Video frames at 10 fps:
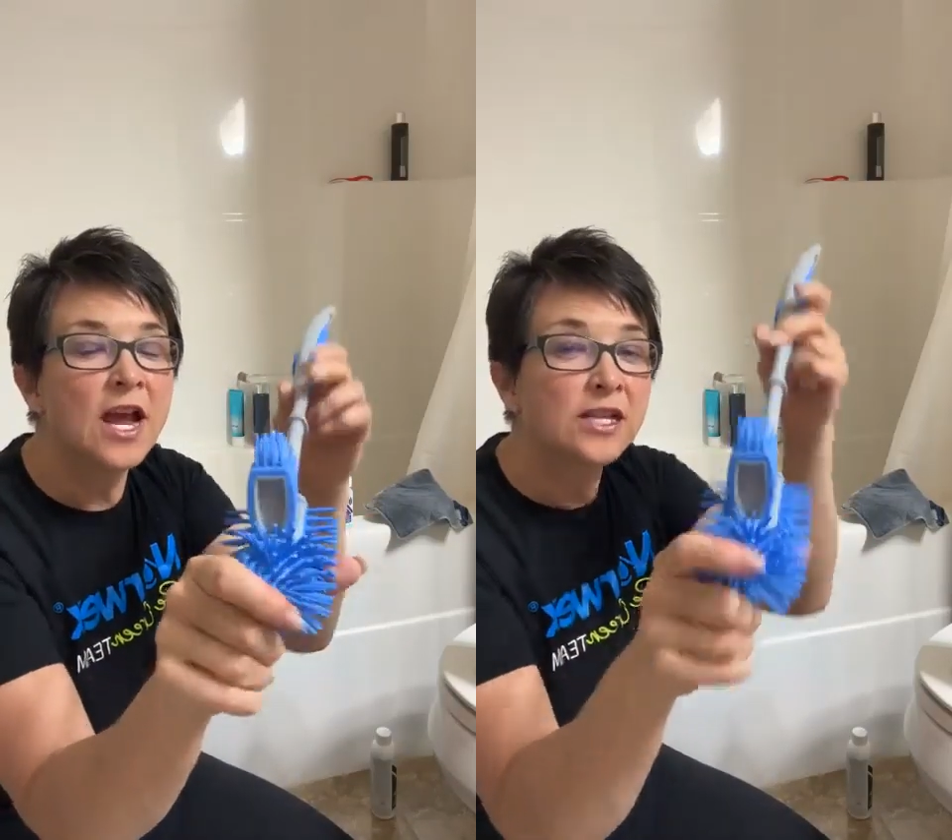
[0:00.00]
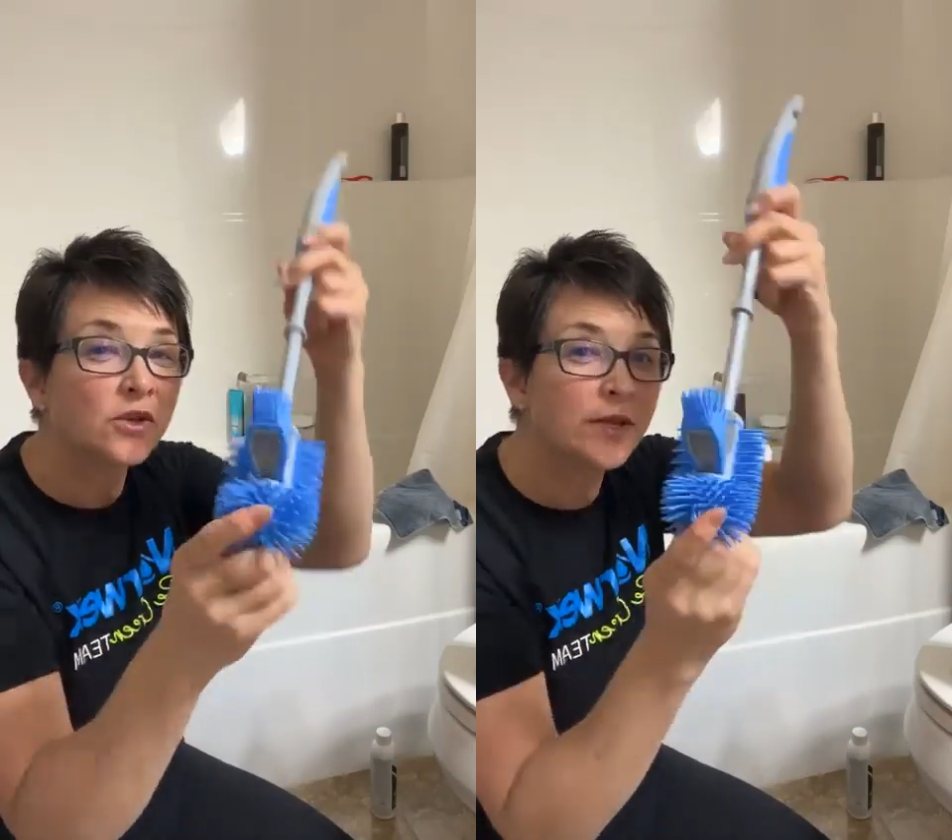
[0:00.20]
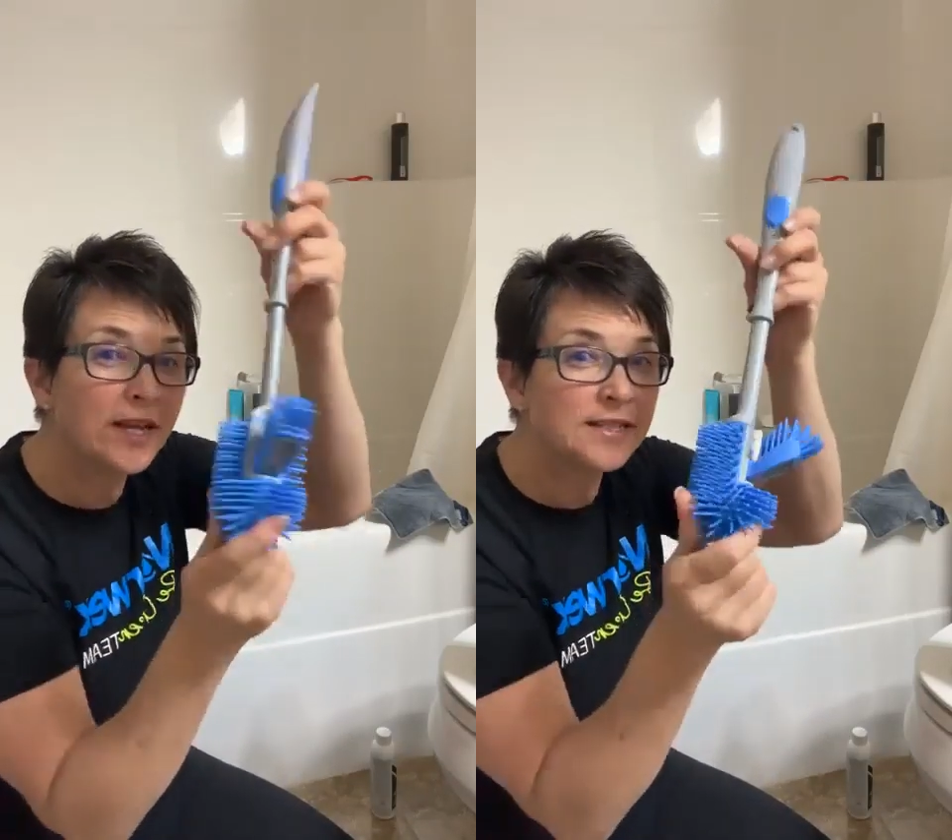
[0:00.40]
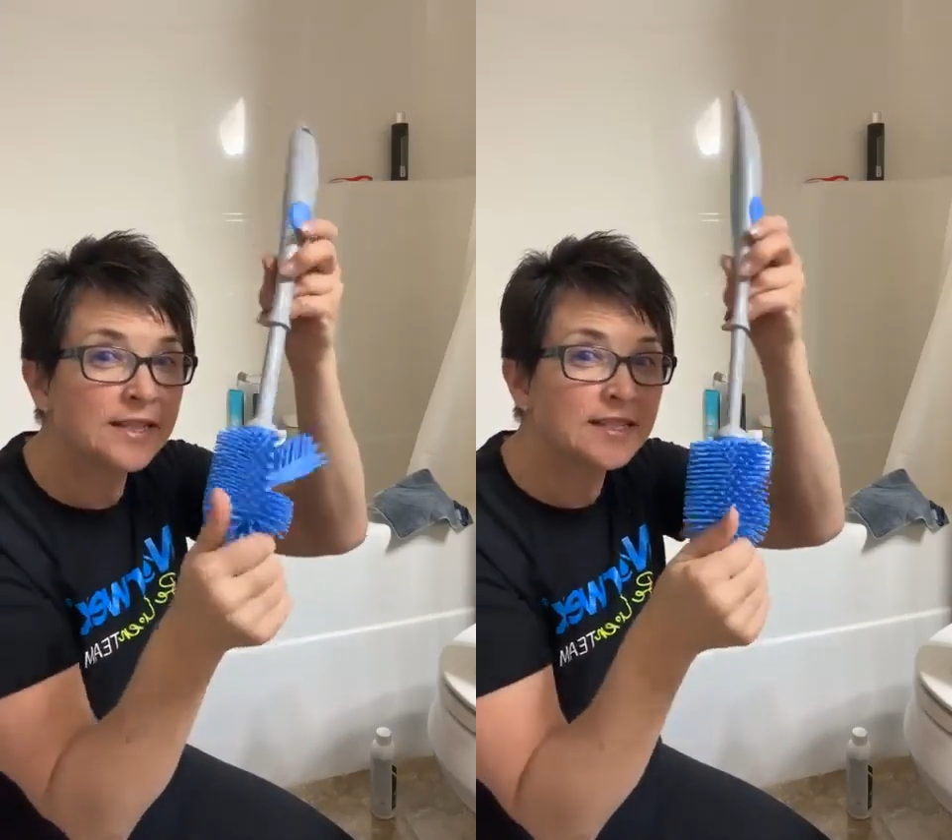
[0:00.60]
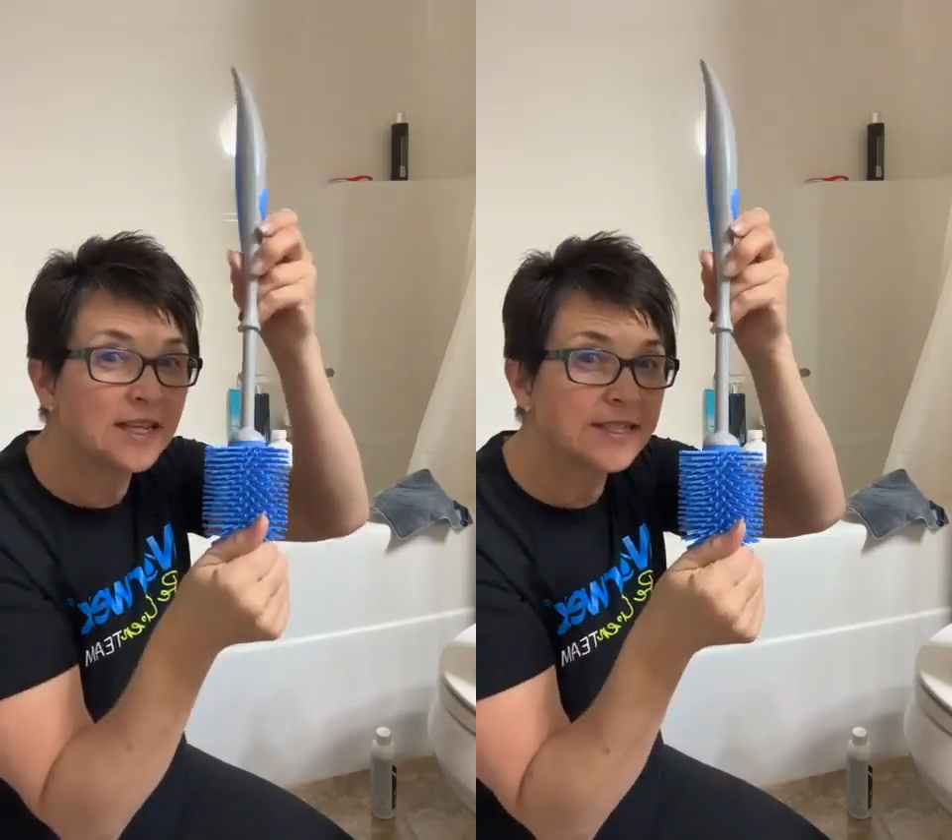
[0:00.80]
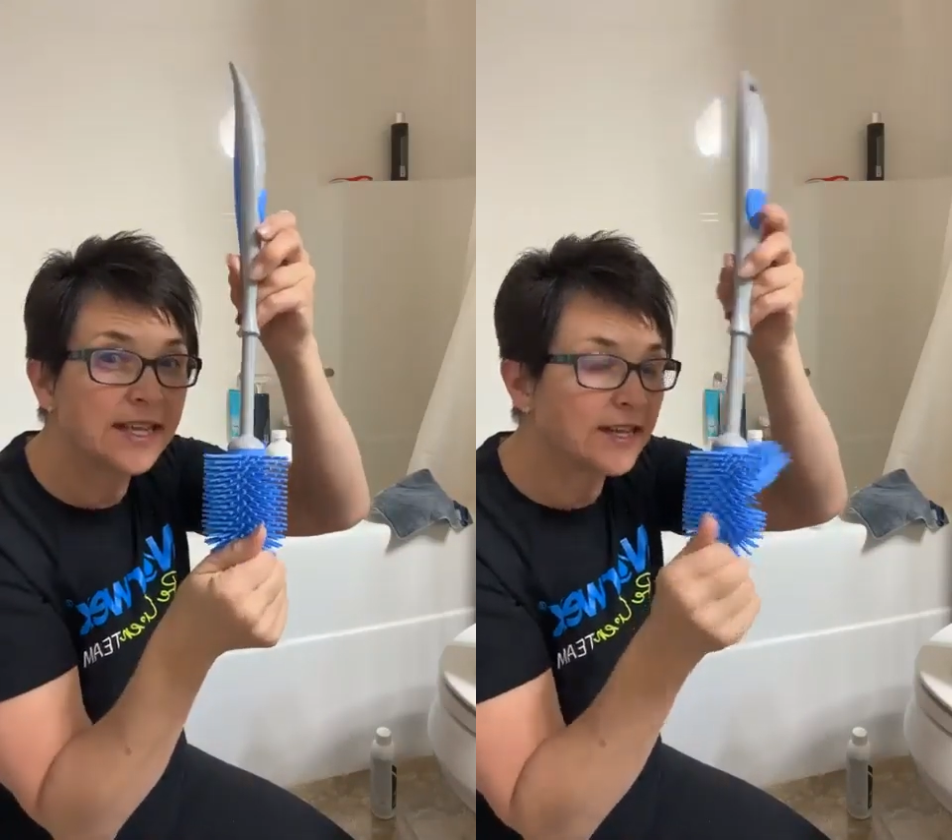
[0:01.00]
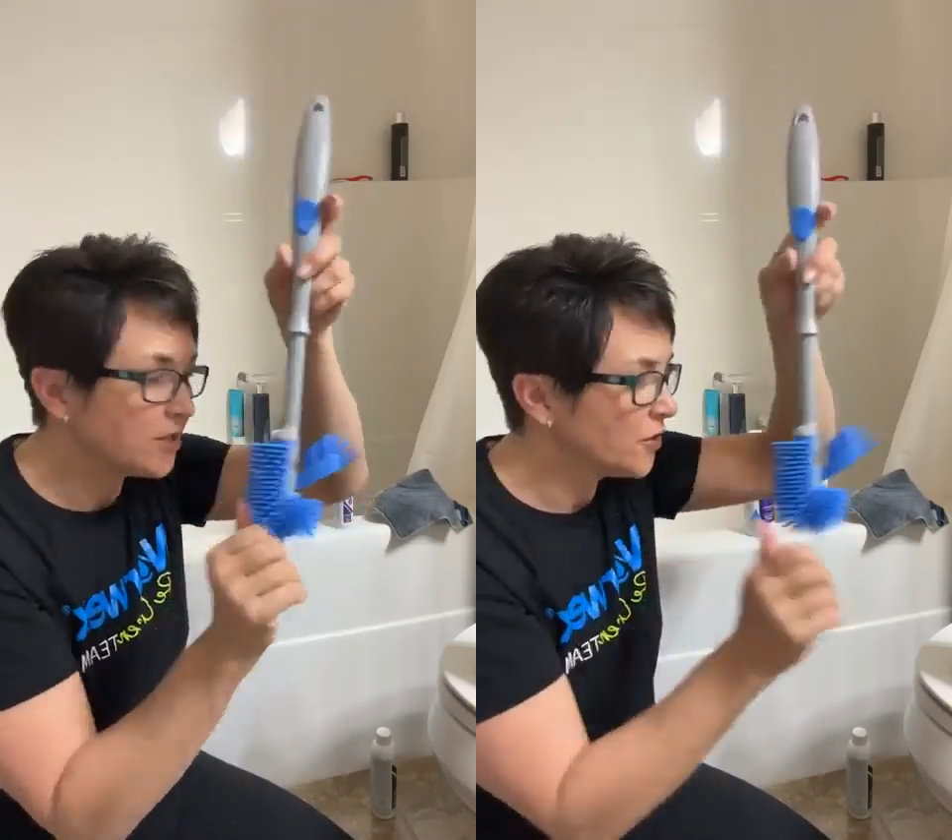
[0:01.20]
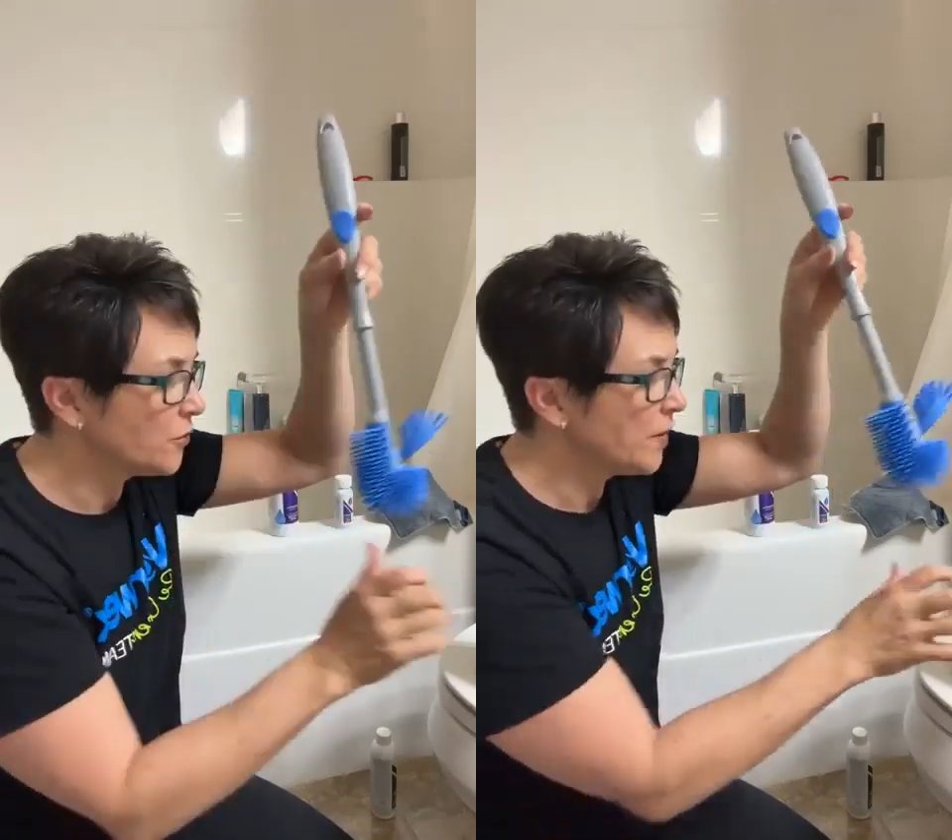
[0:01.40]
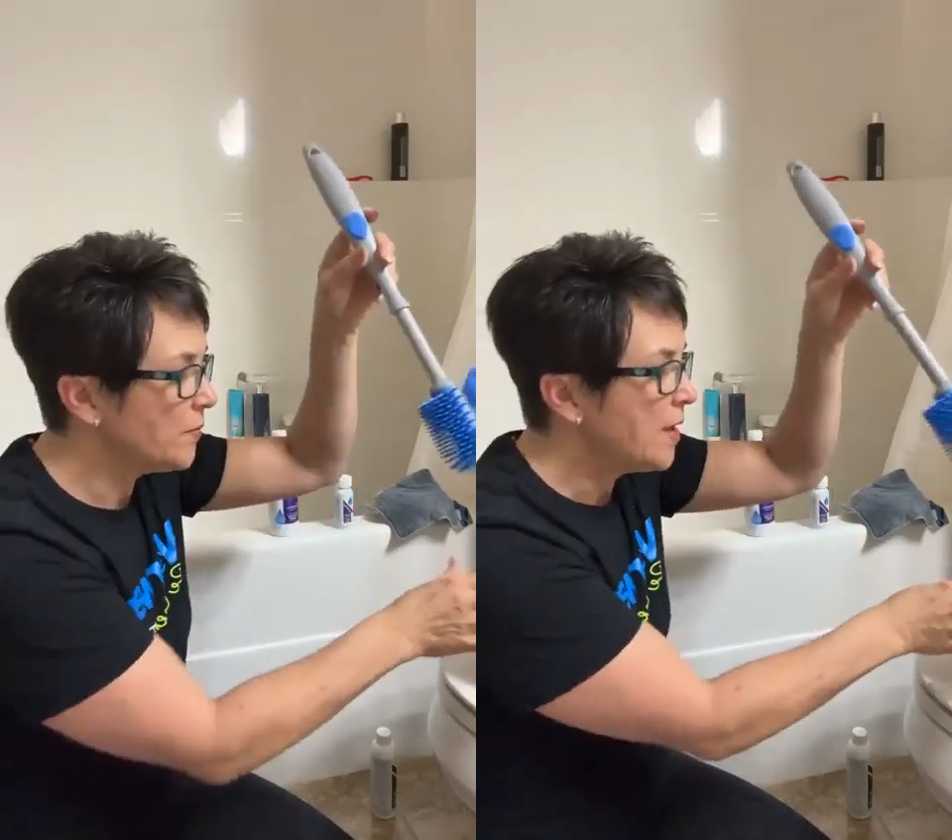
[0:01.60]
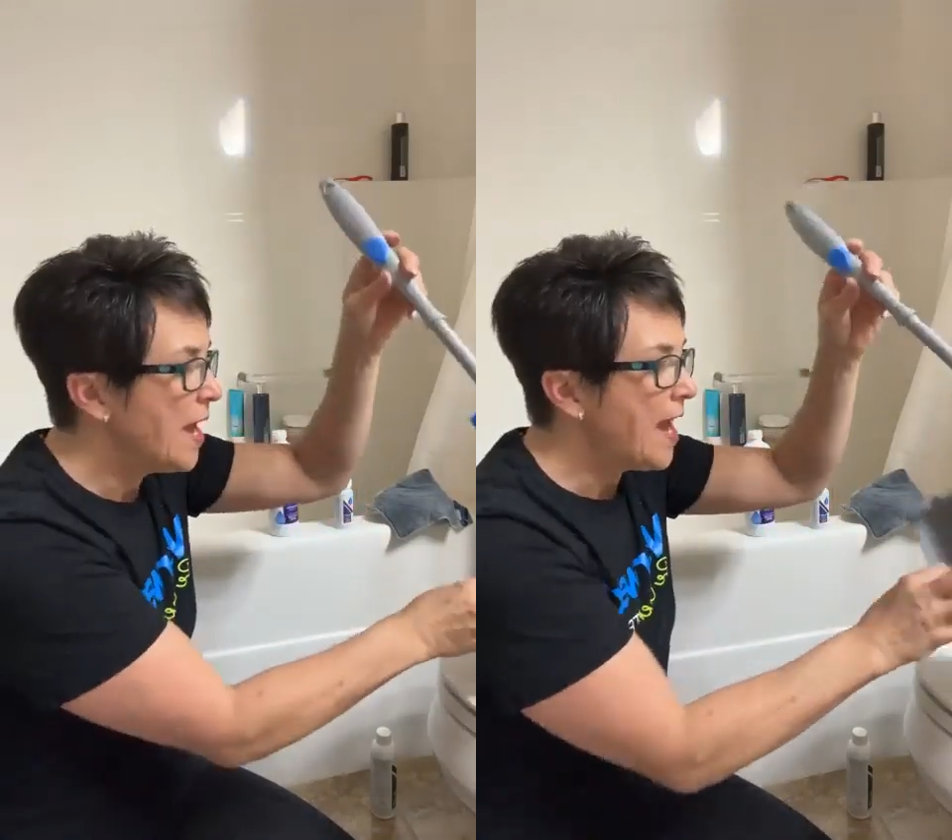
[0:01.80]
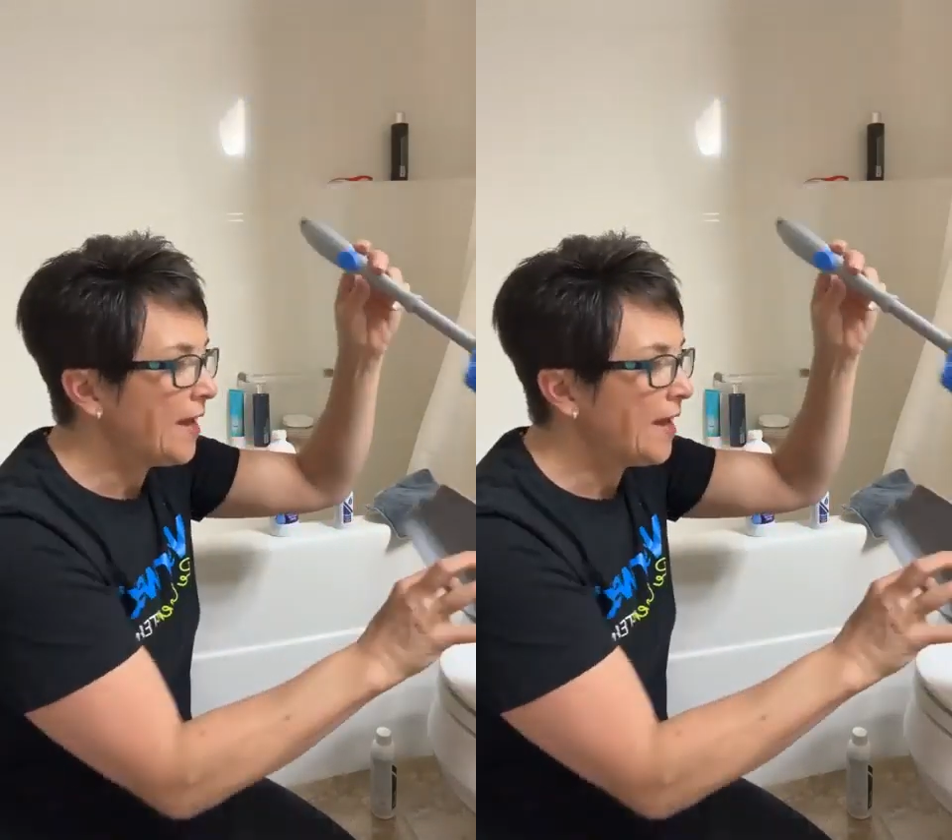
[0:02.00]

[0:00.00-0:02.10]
So yes, it does get under the rim.